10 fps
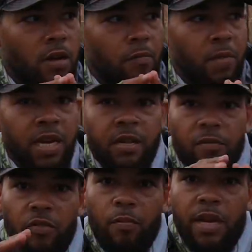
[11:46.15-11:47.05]
a medium
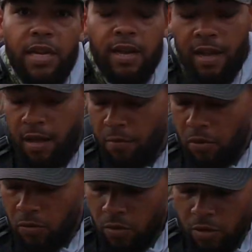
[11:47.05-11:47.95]
spinning
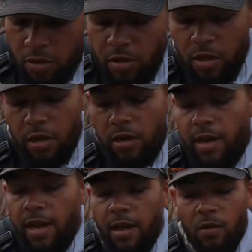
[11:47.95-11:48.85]
combo.
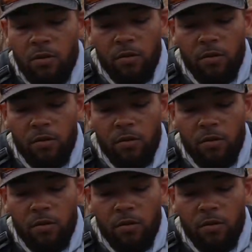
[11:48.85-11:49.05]
Now